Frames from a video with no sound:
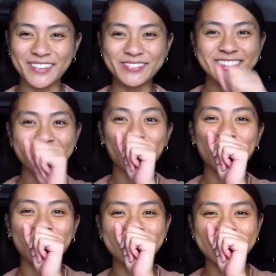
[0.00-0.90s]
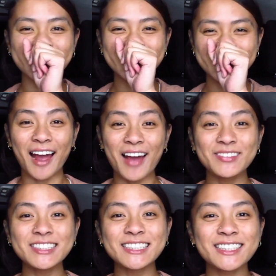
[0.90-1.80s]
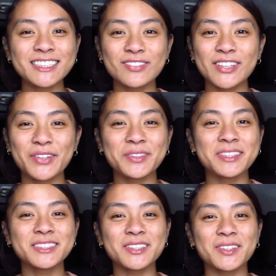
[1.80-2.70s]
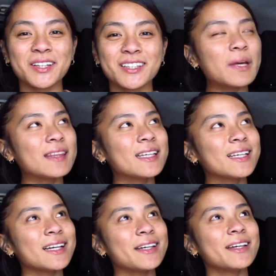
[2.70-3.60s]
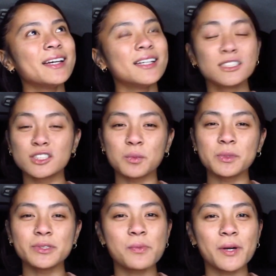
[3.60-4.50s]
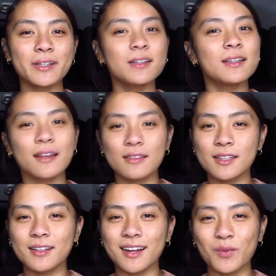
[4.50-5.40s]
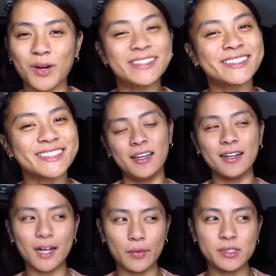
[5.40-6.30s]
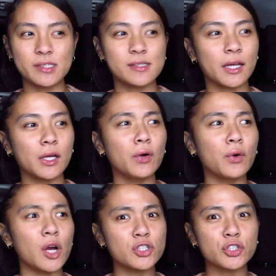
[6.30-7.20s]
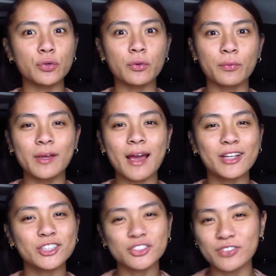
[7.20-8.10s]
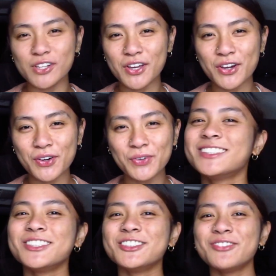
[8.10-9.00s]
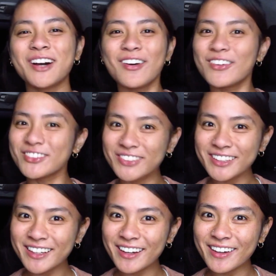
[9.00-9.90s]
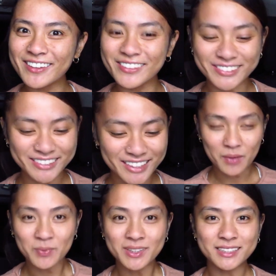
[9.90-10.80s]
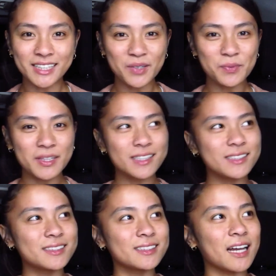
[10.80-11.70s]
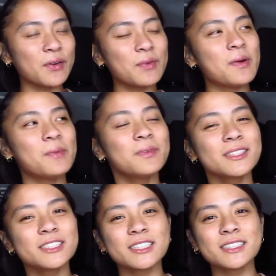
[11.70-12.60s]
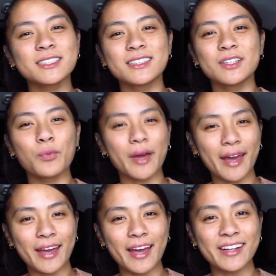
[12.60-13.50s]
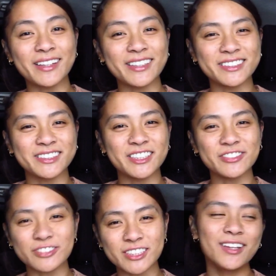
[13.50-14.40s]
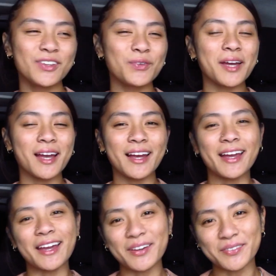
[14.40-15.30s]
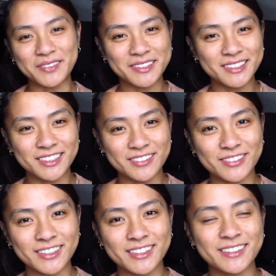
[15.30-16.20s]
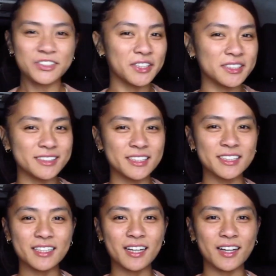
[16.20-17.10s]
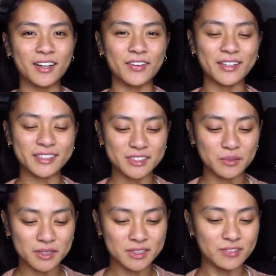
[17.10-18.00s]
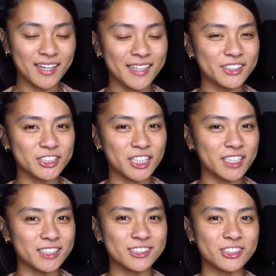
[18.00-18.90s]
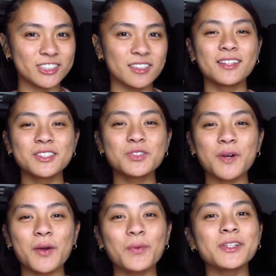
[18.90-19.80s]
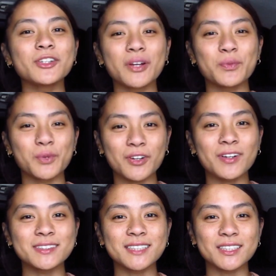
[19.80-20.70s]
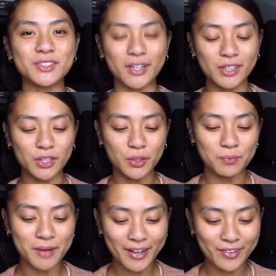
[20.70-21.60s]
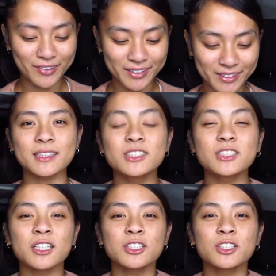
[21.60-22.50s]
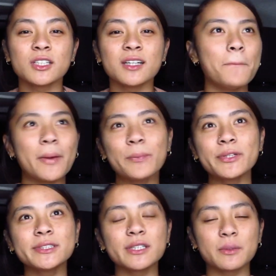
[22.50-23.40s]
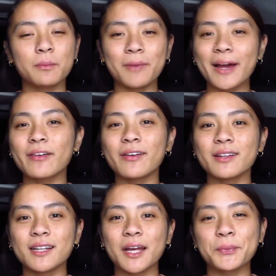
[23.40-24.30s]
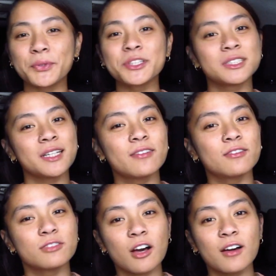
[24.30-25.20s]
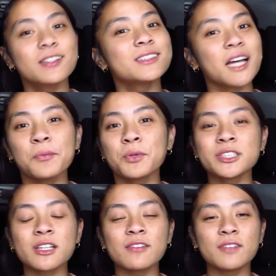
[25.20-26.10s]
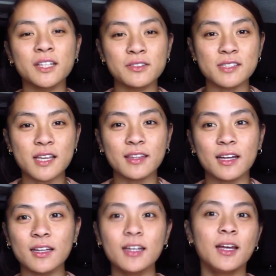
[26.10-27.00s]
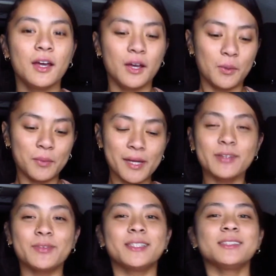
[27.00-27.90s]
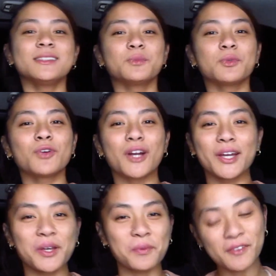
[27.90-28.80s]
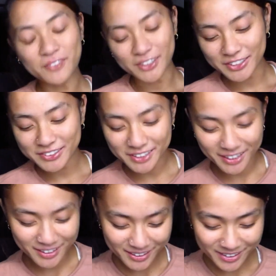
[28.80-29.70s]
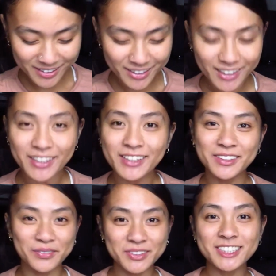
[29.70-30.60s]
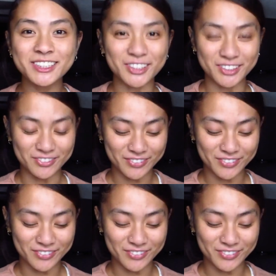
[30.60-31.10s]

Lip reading: I'm so nervous. I haven't seen this video in so long. I think I stumbled upon it and then I watched it and I was just like, oh, I should do a reaction video to my old videos. I'm excited because I remember just the way I edit is different. The way I am is different. Crazy how I could see myself kind of change. This is why I want to create more content, so I can look back on it. It's such a good memory to look back on, and I appreciate vlogs. I appreciate videos like that. But anyways, before I get in my feelings, let me just start the